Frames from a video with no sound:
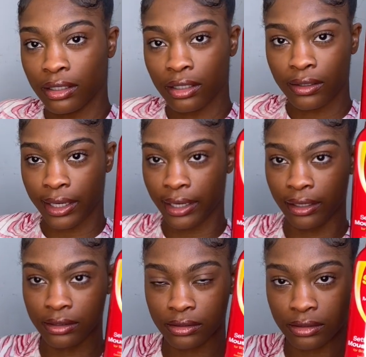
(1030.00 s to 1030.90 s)

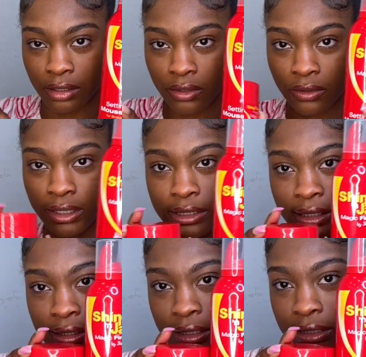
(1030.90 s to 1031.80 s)
Okay, so this
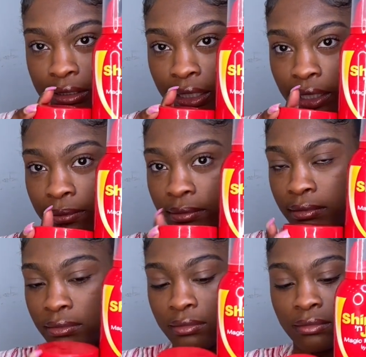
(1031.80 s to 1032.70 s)
is the same
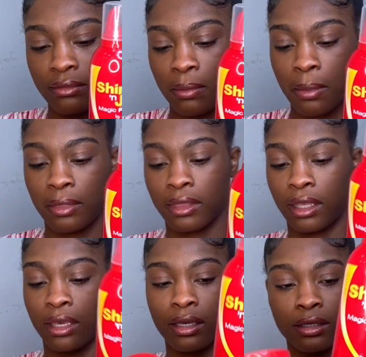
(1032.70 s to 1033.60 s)

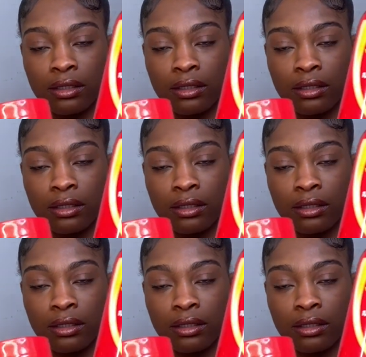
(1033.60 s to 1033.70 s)
thing.